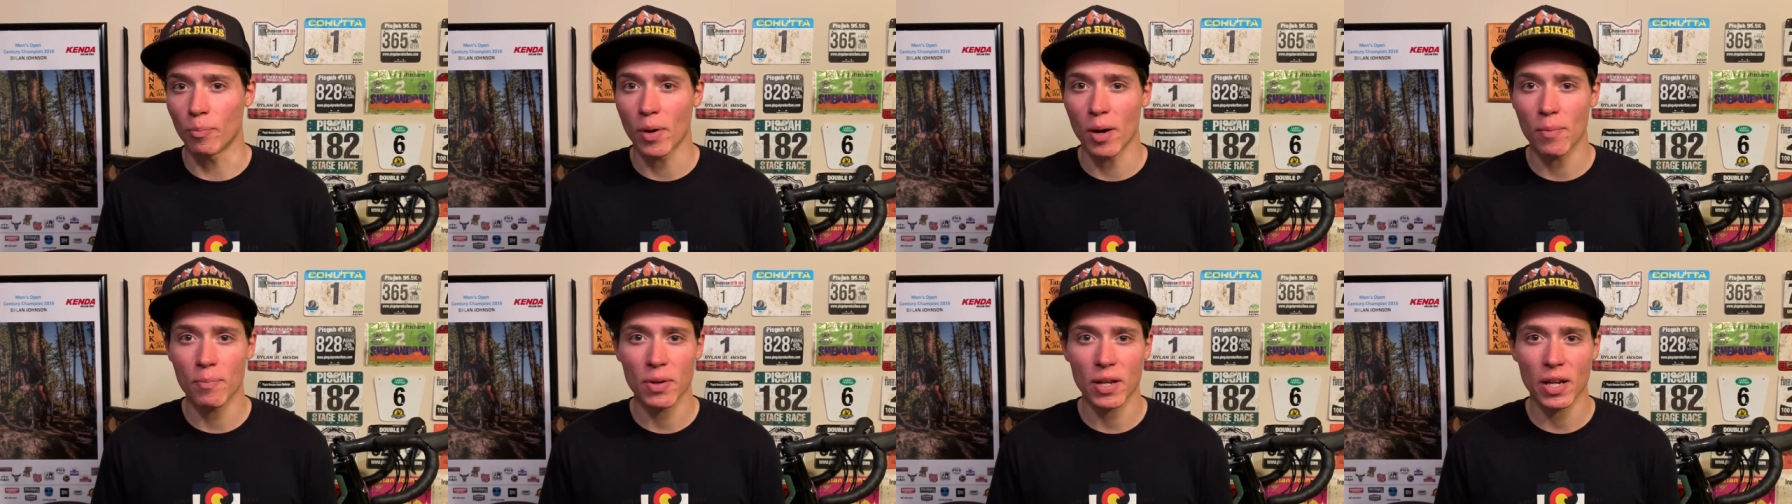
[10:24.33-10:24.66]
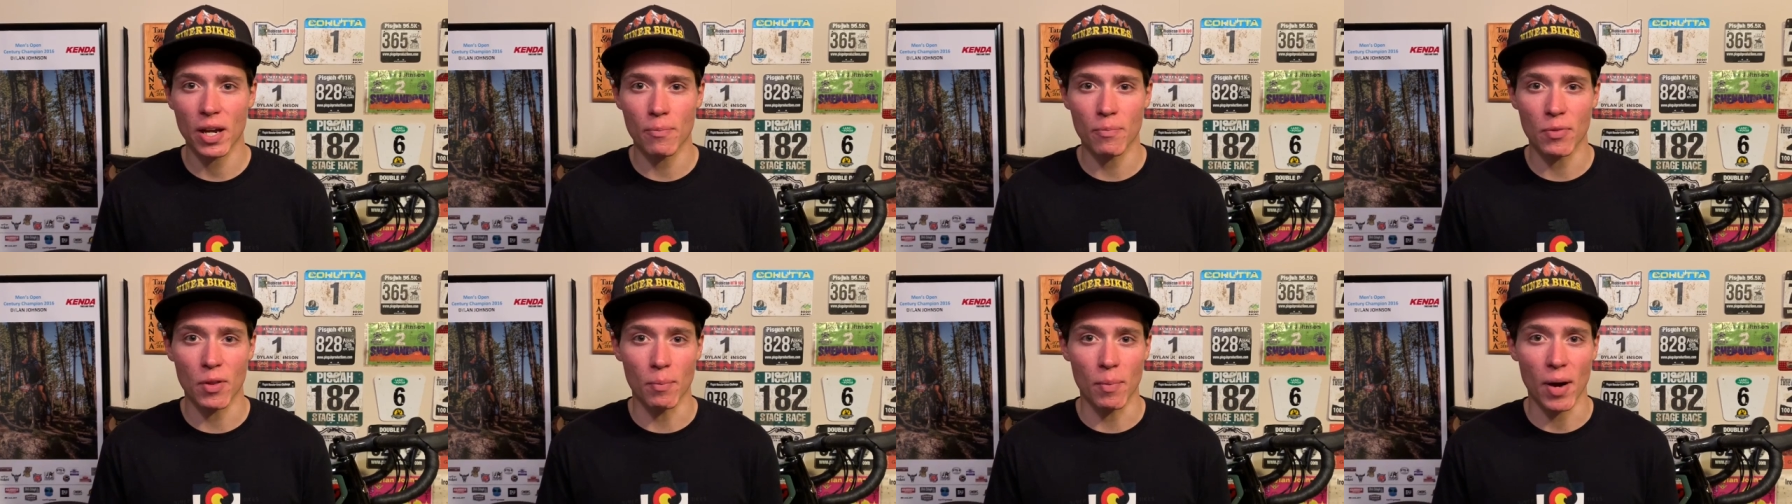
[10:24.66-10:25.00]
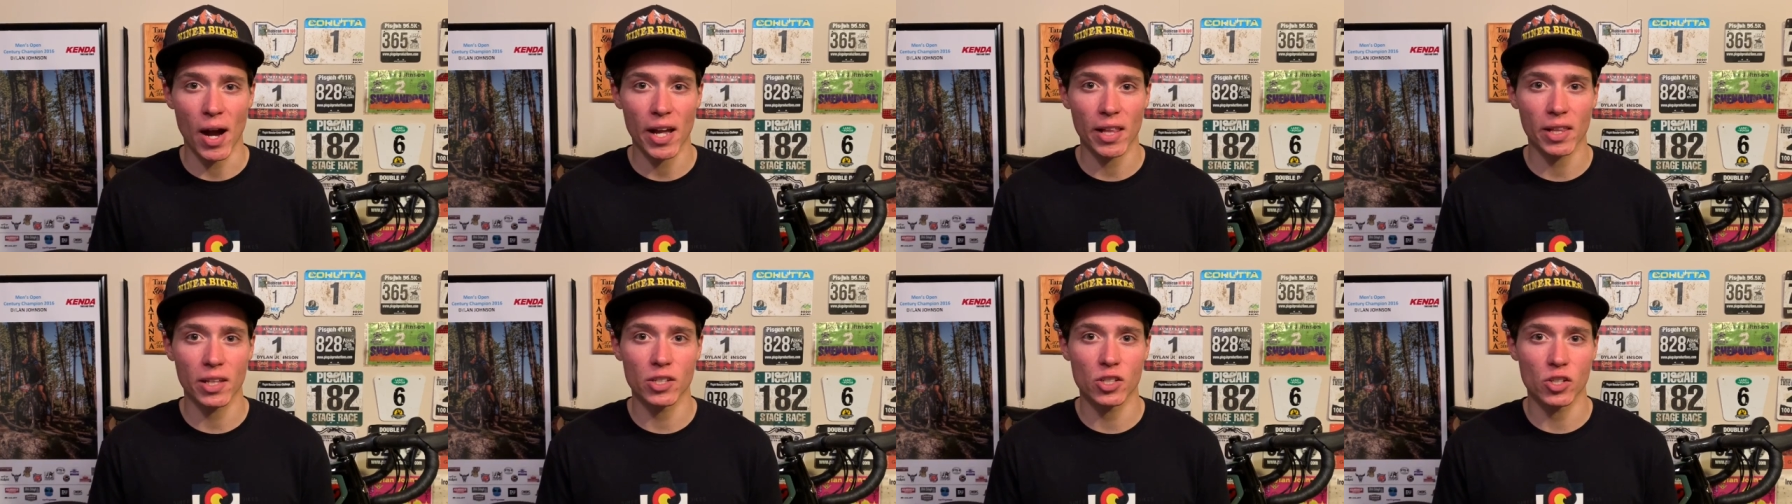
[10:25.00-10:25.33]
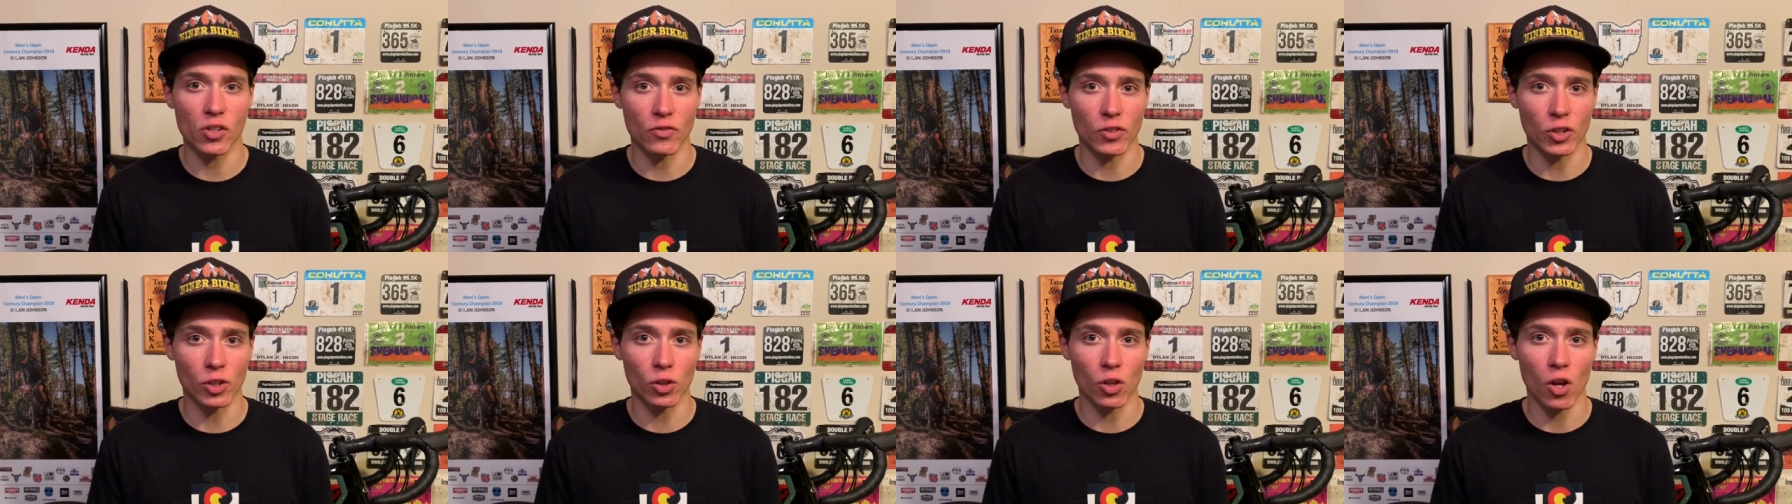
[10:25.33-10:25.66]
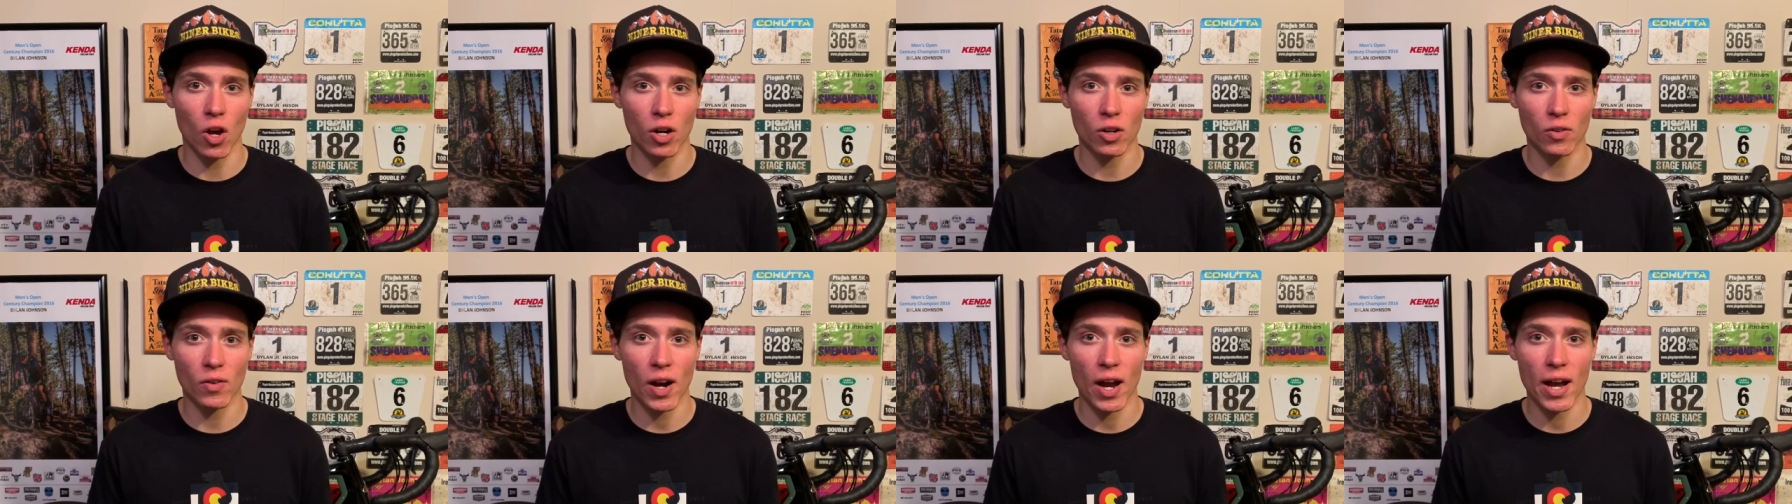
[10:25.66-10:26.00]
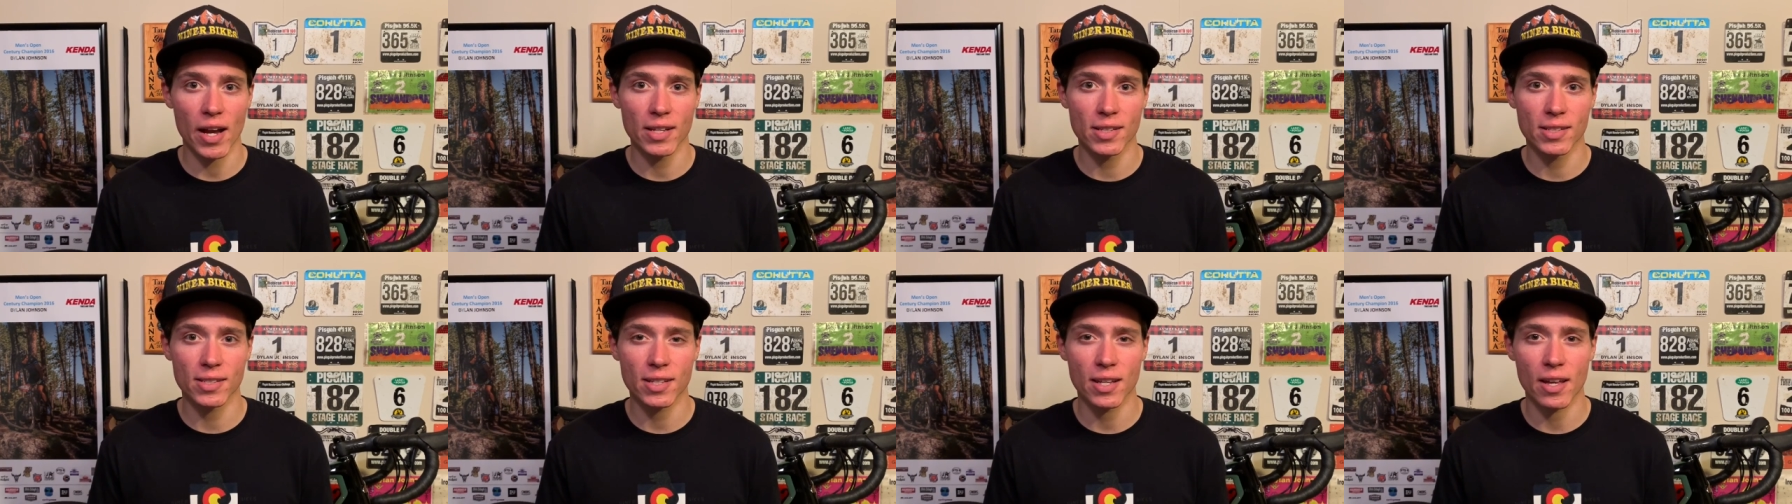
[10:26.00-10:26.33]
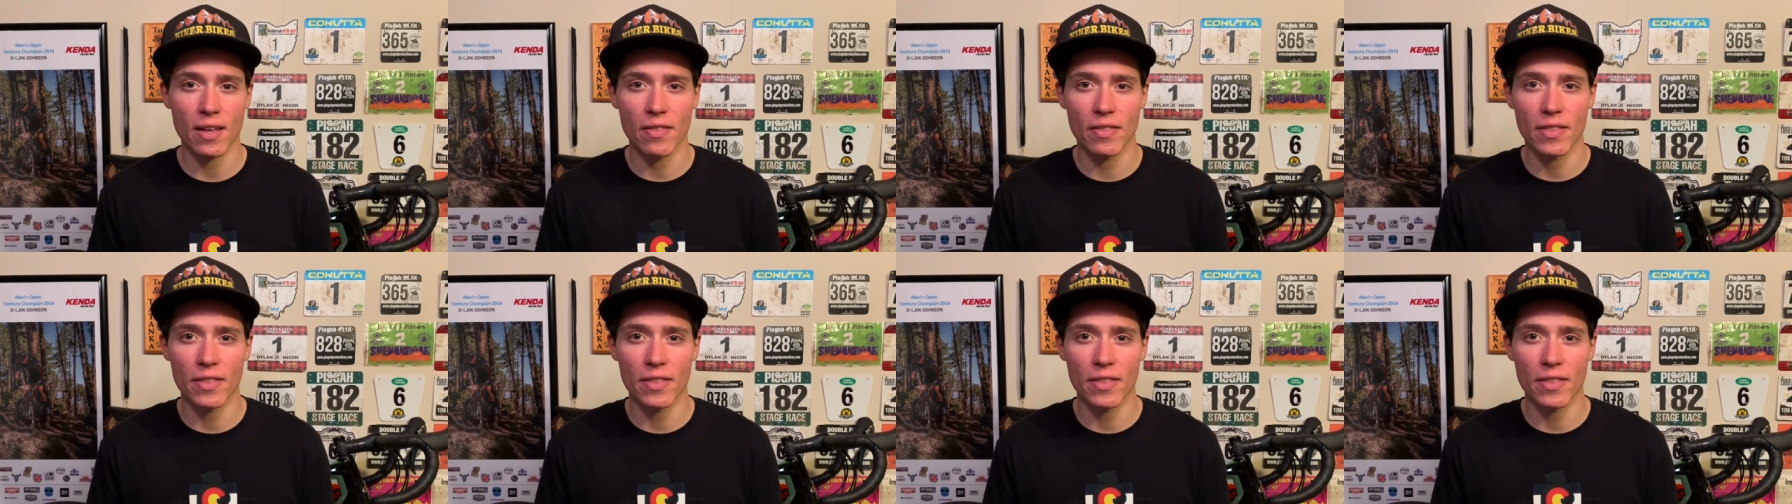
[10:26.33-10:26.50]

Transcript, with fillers: bumping up the mileage of your long rides,